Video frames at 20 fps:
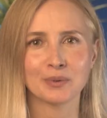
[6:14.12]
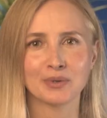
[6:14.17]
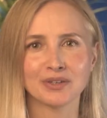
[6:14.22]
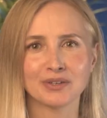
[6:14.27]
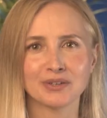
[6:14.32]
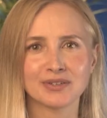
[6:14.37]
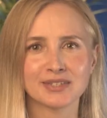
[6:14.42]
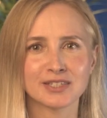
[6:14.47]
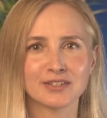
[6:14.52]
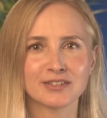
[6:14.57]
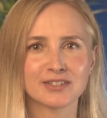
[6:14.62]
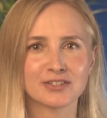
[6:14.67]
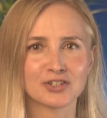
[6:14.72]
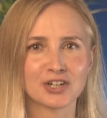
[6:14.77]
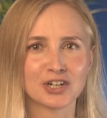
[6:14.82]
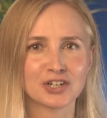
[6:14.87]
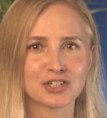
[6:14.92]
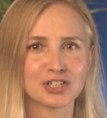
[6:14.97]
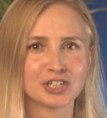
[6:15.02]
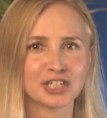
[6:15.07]
use the
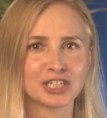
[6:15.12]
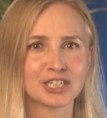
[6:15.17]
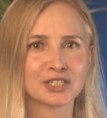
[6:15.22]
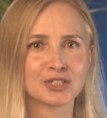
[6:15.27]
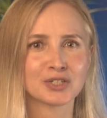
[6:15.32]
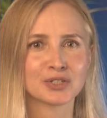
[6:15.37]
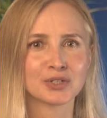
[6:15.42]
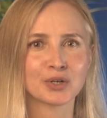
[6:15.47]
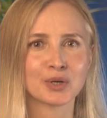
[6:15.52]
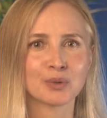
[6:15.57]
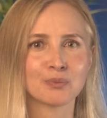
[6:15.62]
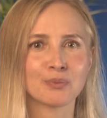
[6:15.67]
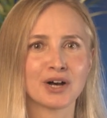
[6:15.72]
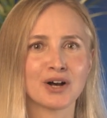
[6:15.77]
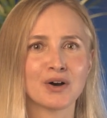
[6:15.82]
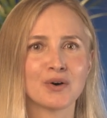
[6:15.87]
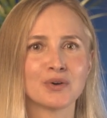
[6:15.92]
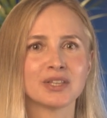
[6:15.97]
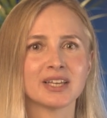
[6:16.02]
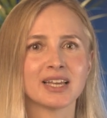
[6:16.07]
structure to talk
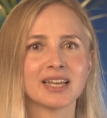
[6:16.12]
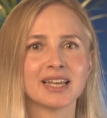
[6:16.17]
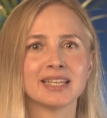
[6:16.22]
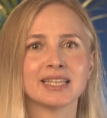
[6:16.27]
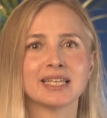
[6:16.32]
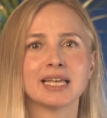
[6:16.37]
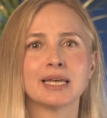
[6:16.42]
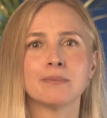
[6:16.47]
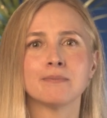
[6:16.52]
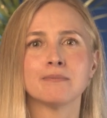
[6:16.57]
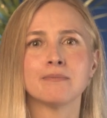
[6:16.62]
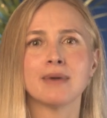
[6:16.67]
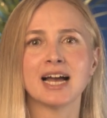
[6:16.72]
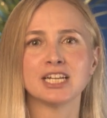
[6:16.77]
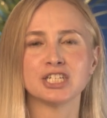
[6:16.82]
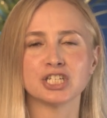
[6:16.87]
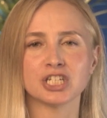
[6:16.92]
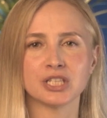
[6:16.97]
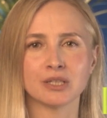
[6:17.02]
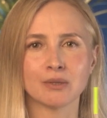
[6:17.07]
about an
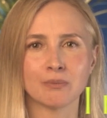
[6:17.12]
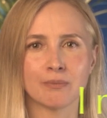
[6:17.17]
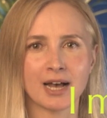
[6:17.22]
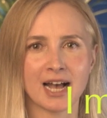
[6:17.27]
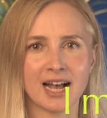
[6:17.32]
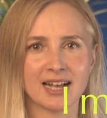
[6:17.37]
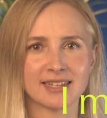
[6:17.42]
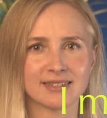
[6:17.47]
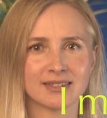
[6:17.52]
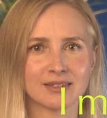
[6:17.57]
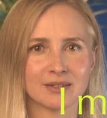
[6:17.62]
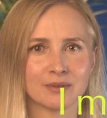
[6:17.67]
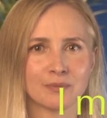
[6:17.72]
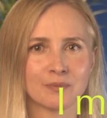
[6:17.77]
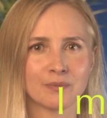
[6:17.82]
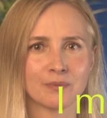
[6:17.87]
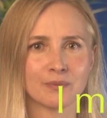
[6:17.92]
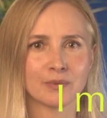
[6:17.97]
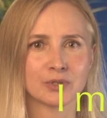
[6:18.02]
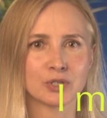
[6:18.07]
imagined past.
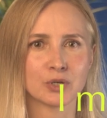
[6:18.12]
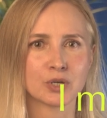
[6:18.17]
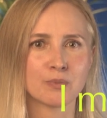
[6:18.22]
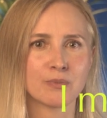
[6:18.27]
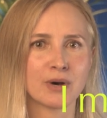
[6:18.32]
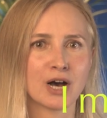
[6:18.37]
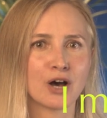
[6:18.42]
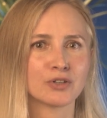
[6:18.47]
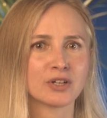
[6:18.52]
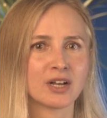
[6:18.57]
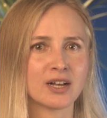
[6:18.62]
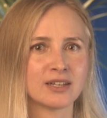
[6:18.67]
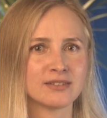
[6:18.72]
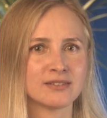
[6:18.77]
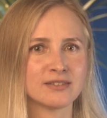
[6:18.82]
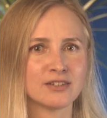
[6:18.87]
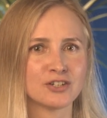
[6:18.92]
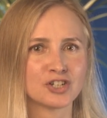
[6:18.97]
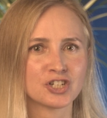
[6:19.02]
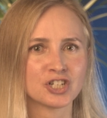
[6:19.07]
We talk about
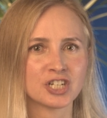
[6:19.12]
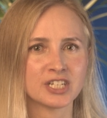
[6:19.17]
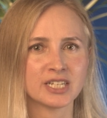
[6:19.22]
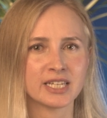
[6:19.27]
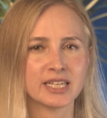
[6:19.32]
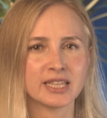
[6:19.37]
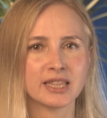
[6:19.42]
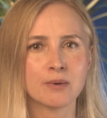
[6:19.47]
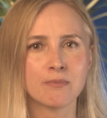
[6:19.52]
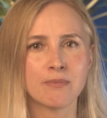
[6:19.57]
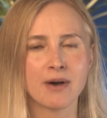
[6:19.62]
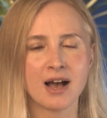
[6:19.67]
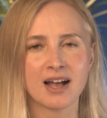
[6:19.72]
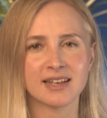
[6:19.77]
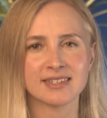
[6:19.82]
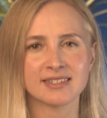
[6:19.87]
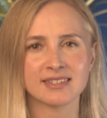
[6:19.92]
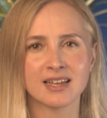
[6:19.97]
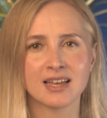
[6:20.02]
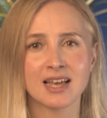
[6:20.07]
condition in the
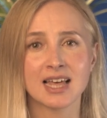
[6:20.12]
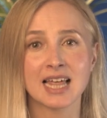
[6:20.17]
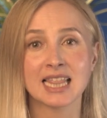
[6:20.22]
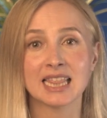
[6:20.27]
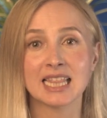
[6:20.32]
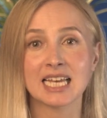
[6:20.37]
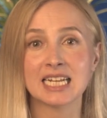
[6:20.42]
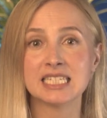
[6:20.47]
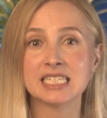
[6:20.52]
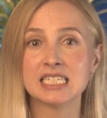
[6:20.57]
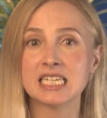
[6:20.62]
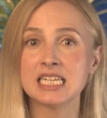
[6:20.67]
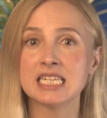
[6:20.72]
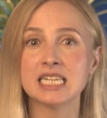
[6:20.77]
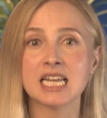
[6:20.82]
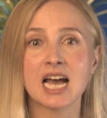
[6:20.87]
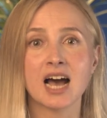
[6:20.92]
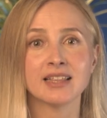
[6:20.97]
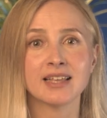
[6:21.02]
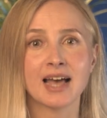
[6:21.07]
past that did
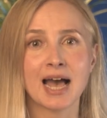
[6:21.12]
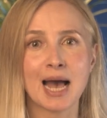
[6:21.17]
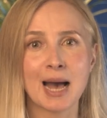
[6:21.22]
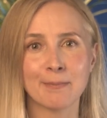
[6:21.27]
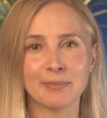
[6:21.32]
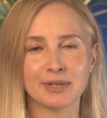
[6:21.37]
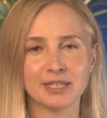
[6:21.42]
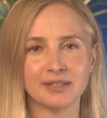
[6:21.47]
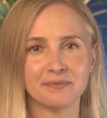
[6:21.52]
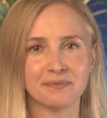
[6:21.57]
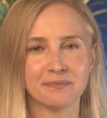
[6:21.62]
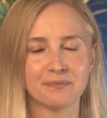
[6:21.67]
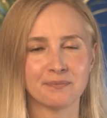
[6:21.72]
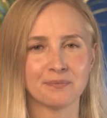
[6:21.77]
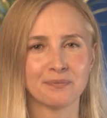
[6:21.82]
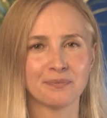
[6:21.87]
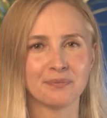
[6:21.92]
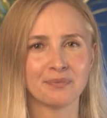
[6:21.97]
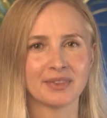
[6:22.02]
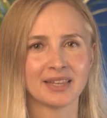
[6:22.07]
not happen.
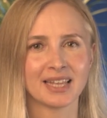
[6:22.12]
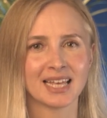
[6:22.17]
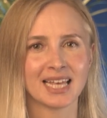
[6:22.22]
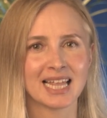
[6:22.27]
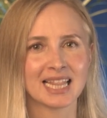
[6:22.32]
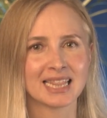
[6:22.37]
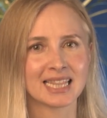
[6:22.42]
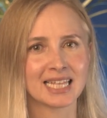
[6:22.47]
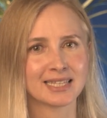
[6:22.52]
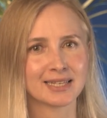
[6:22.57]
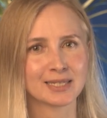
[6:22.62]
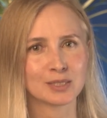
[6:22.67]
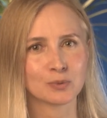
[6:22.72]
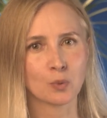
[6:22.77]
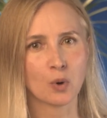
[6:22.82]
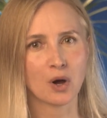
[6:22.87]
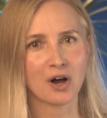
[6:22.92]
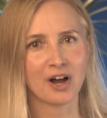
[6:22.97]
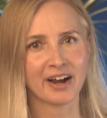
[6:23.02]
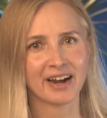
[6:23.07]
That is
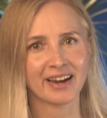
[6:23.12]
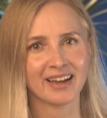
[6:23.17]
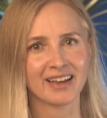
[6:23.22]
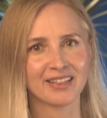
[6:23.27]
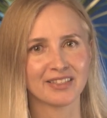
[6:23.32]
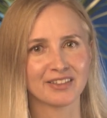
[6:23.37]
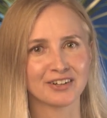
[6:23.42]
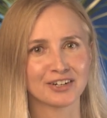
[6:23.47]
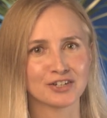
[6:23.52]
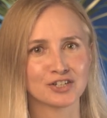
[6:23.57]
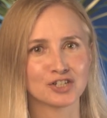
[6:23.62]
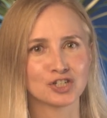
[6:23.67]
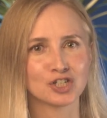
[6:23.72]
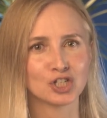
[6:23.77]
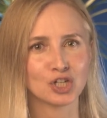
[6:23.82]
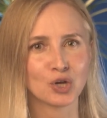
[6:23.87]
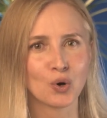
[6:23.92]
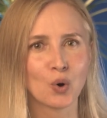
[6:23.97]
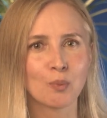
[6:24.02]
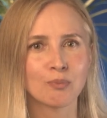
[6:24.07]
why there is
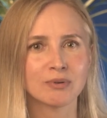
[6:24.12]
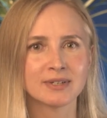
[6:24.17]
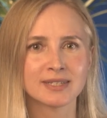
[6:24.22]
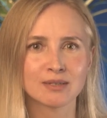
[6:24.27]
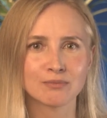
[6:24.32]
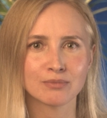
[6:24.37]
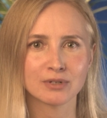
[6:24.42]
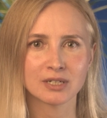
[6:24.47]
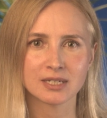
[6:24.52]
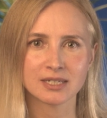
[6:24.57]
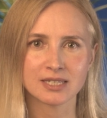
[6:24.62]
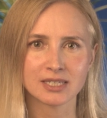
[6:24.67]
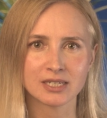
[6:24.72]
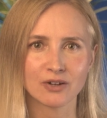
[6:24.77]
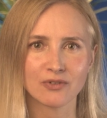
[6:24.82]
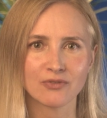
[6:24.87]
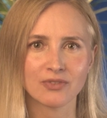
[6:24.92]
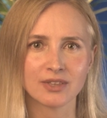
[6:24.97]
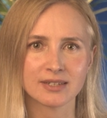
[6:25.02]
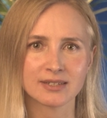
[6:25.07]
no possibility
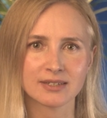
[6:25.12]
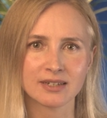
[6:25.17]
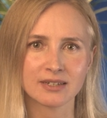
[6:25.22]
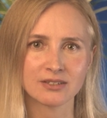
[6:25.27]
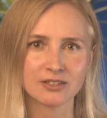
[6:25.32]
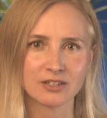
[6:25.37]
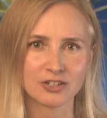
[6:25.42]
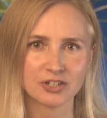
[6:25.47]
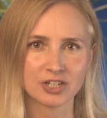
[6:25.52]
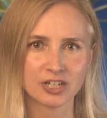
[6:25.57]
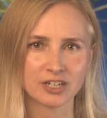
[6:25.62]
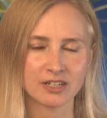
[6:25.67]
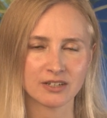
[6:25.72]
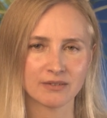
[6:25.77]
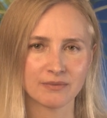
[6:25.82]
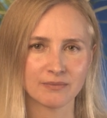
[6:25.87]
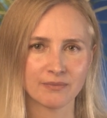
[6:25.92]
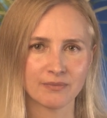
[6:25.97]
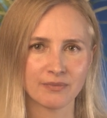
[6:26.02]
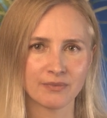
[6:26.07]
of this condition.
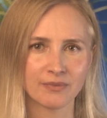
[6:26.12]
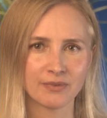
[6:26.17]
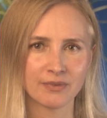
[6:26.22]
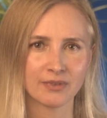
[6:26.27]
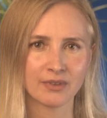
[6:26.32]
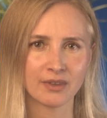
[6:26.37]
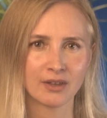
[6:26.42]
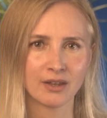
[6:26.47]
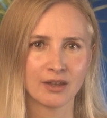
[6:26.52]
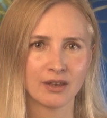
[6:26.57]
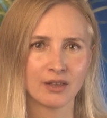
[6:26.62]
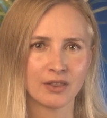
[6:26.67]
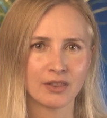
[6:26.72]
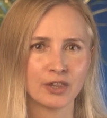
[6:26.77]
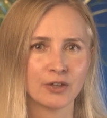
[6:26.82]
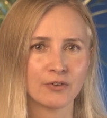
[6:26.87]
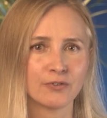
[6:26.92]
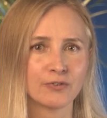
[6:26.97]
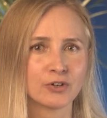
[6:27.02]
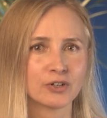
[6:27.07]

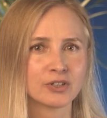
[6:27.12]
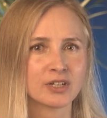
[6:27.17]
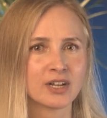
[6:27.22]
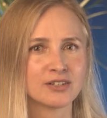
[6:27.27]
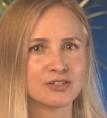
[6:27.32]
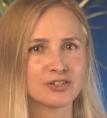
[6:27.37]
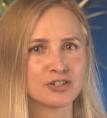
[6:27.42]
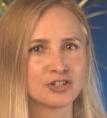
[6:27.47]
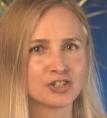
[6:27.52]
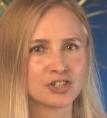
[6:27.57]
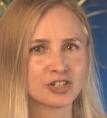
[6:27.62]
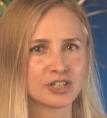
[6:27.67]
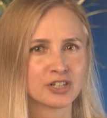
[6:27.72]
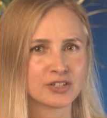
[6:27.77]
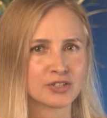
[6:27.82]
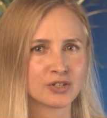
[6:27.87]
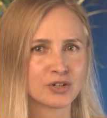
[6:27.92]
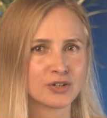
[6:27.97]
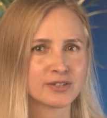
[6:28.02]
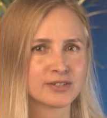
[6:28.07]
The third
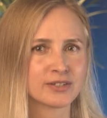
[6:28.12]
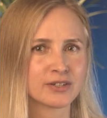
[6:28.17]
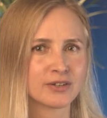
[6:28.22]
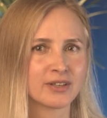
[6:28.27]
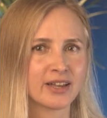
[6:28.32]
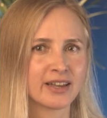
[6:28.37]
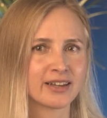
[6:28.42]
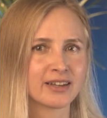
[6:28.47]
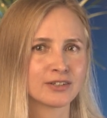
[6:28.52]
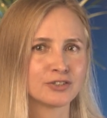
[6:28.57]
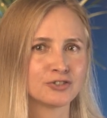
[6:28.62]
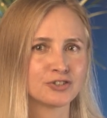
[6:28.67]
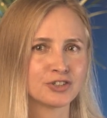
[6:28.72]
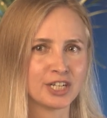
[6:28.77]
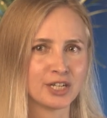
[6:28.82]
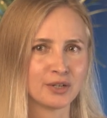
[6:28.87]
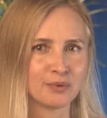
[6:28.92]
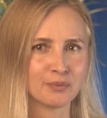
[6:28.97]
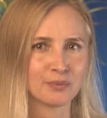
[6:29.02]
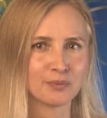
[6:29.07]
conditional is also like a
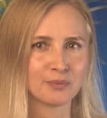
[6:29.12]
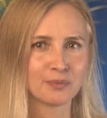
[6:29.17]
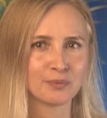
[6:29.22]
dream,